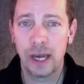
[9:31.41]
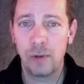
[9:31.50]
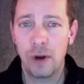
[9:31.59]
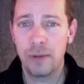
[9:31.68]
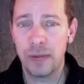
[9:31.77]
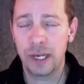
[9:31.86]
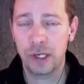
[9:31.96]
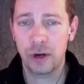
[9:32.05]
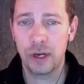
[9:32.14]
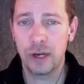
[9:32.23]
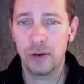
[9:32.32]
I want to make
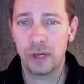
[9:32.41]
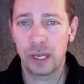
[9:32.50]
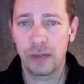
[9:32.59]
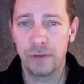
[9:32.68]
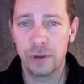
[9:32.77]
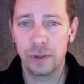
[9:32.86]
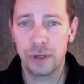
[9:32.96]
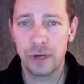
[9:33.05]
sure you don't get confused.